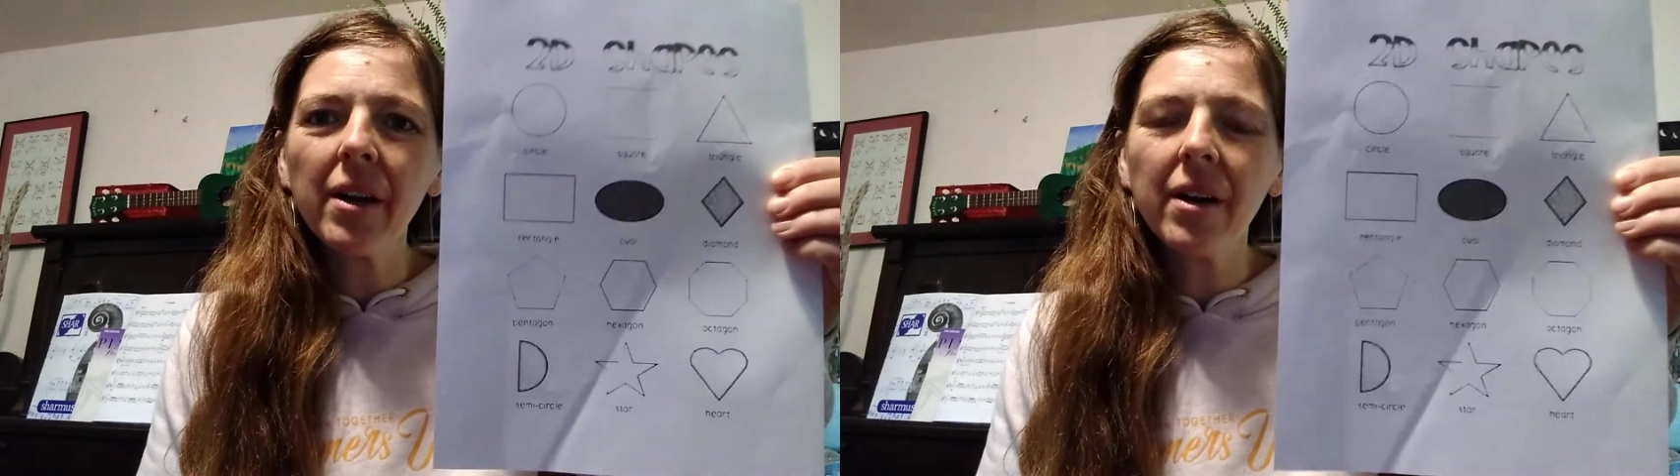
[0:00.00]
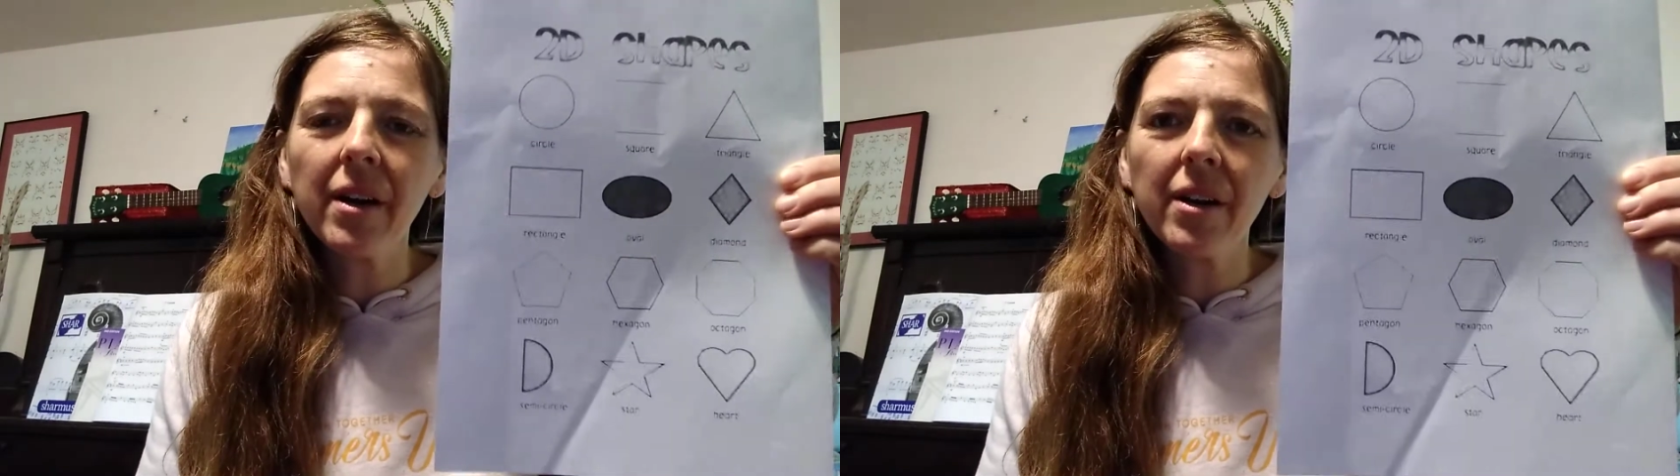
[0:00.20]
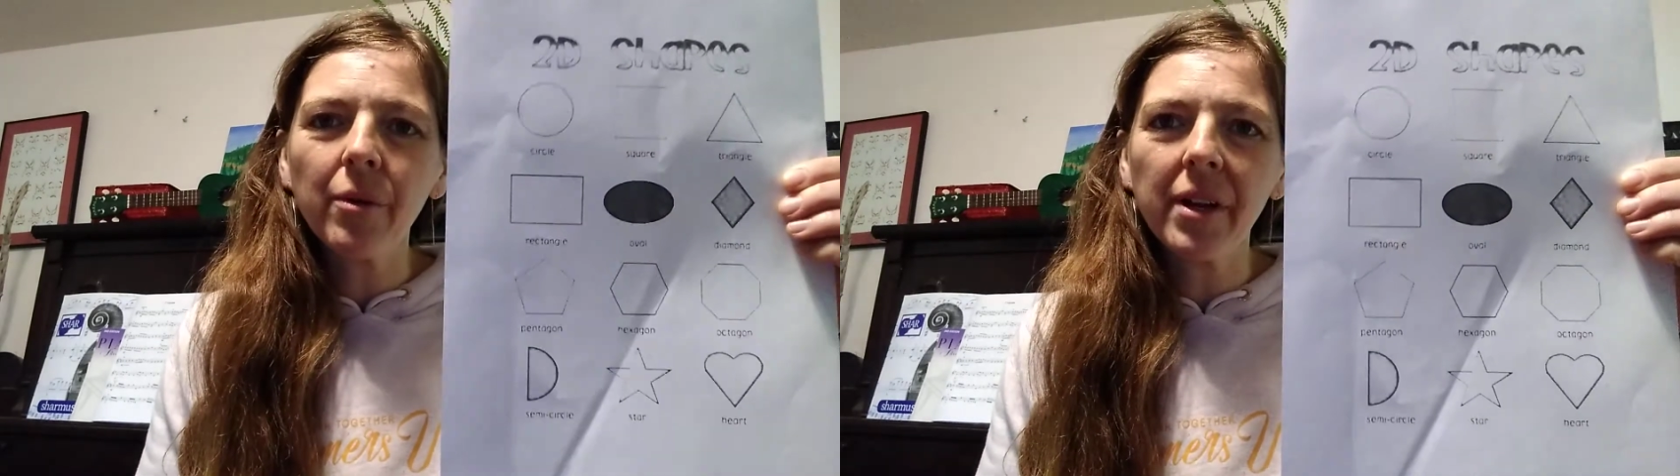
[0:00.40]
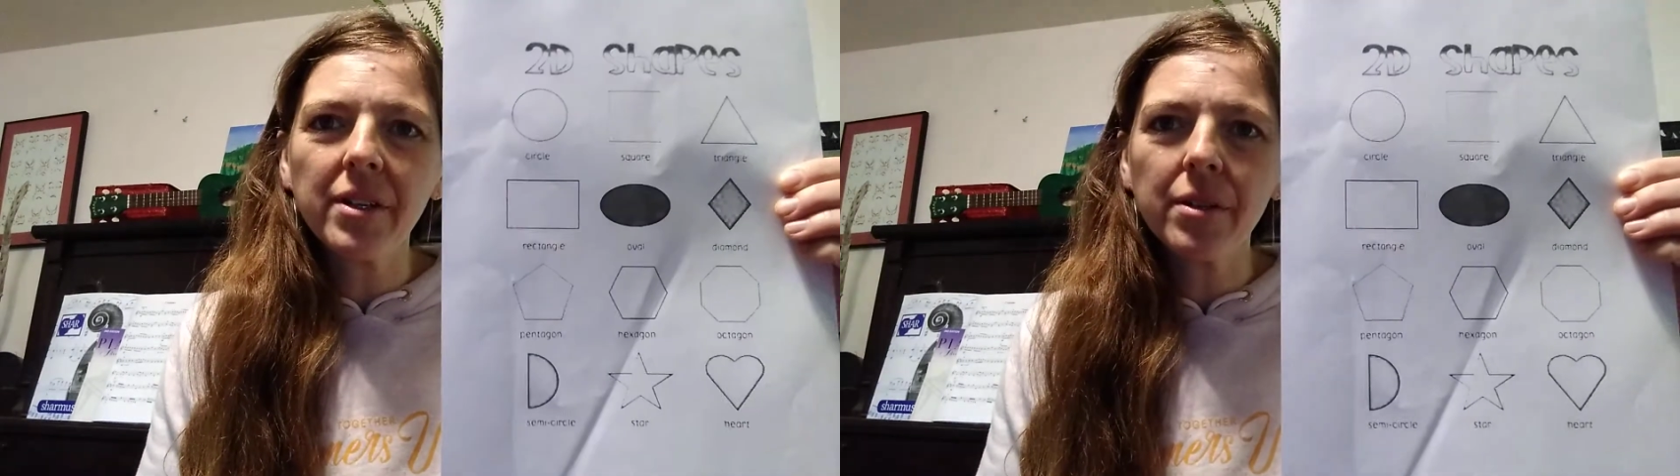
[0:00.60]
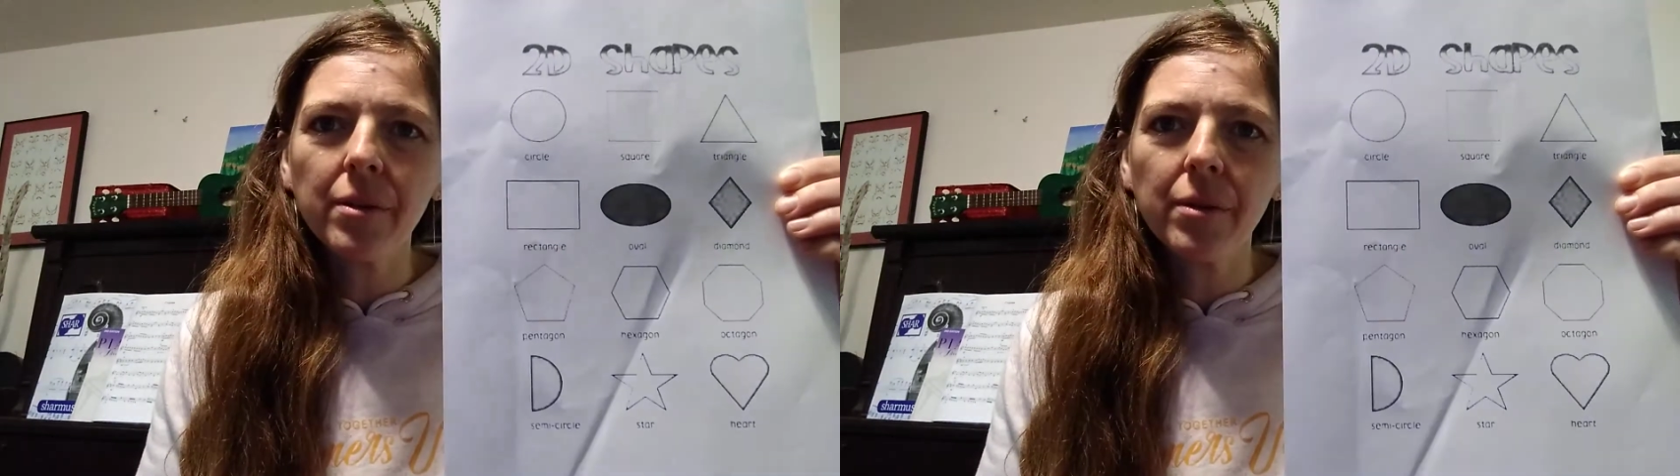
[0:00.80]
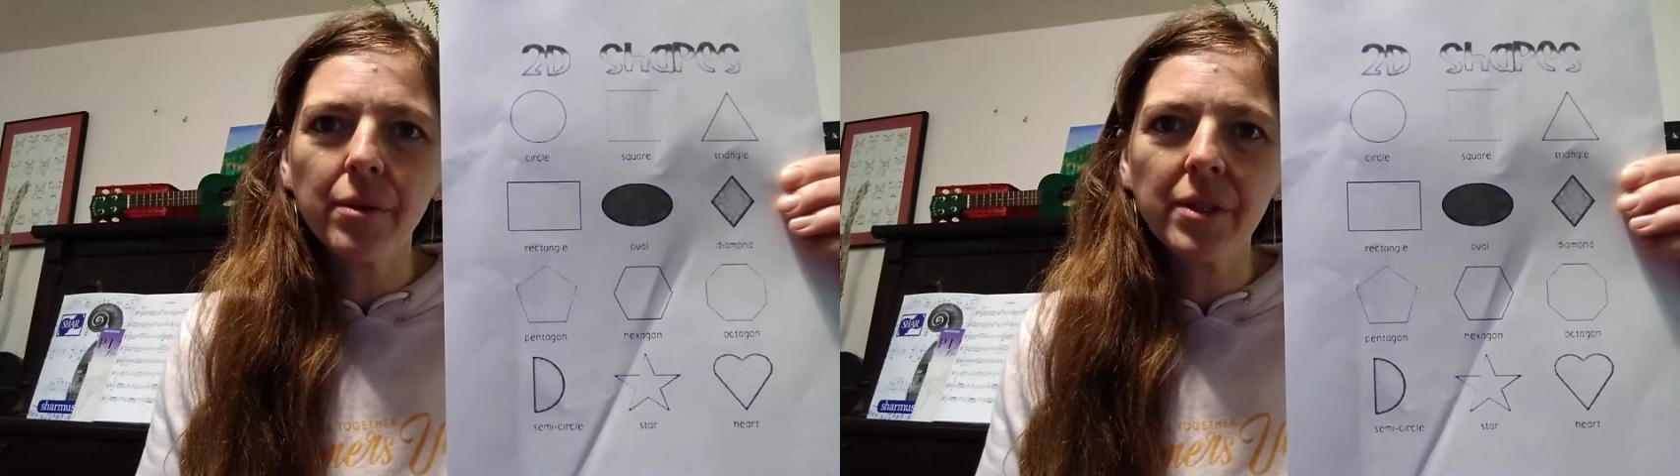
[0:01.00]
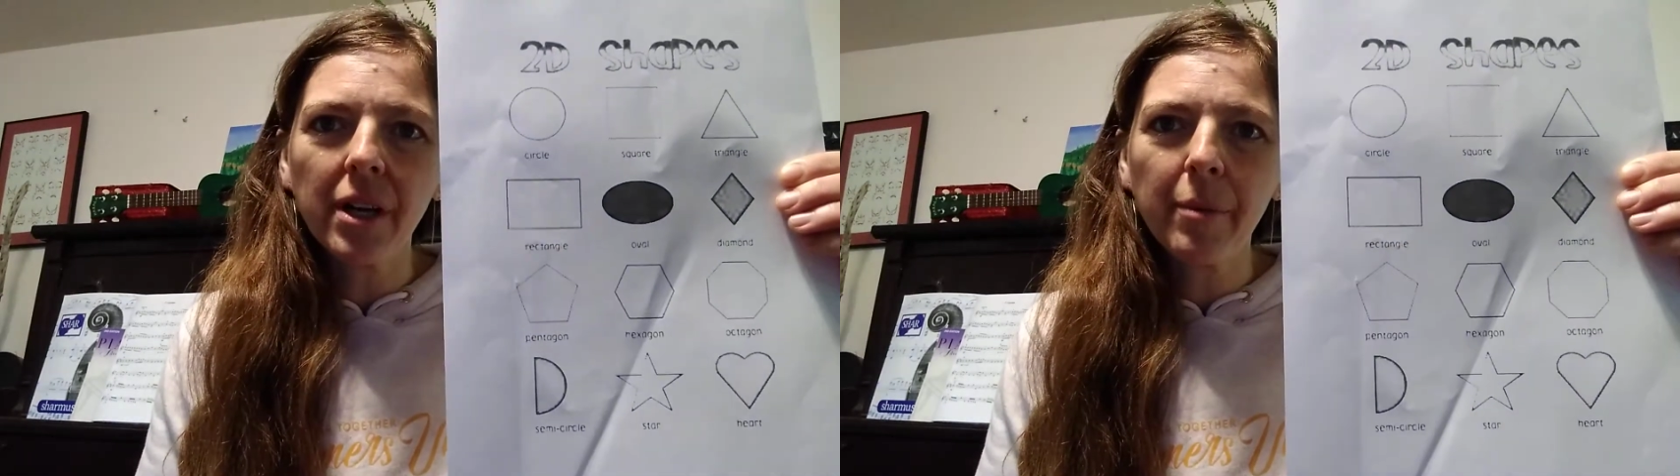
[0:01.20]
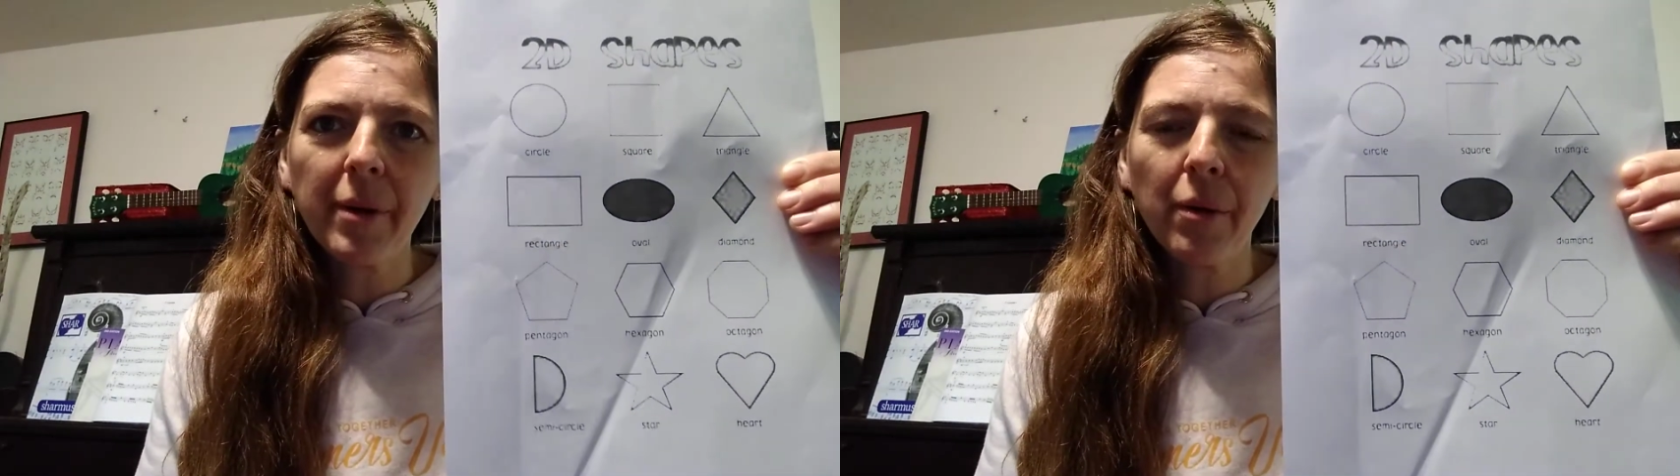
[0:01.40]
are going to
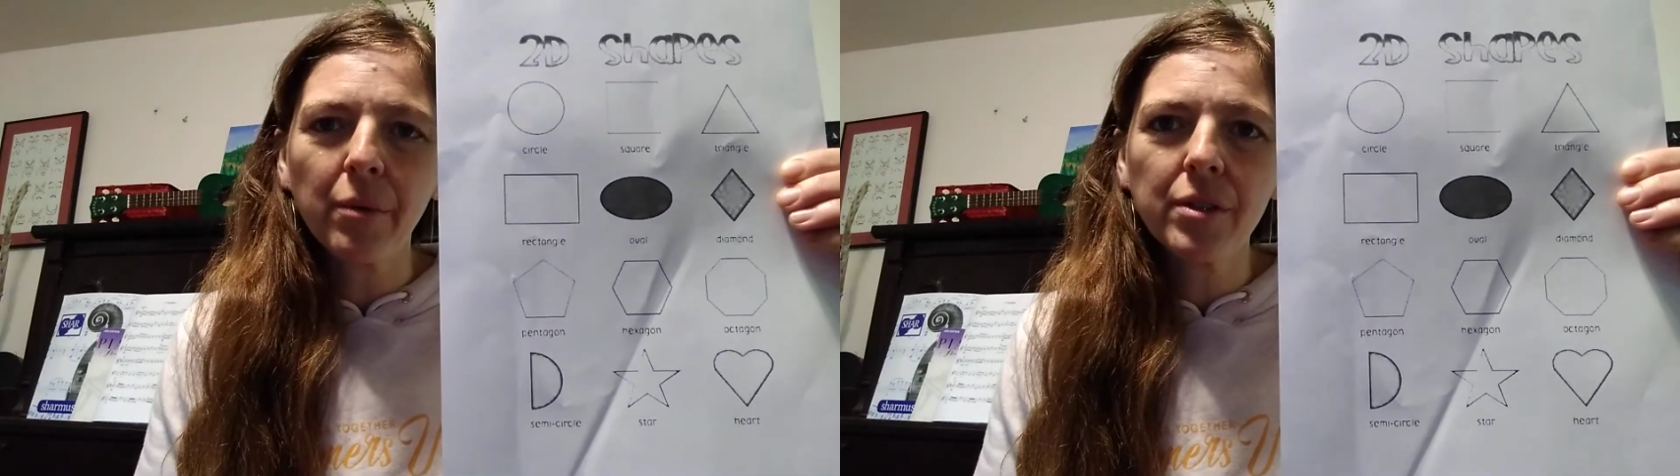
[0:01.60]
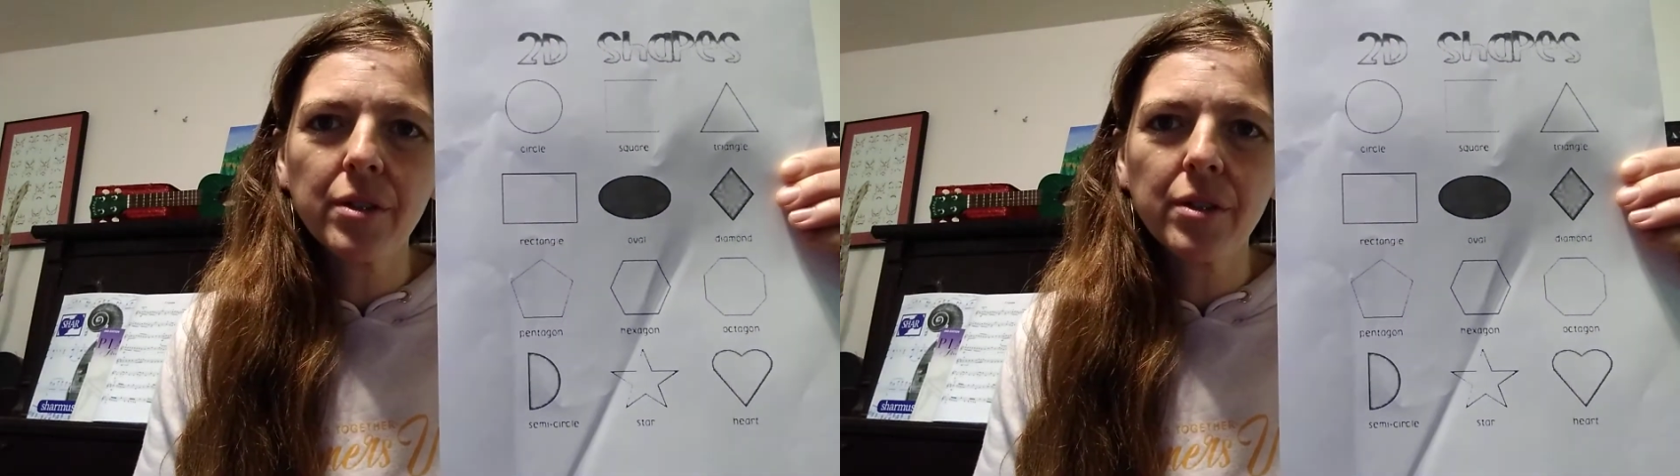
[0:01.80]
talk about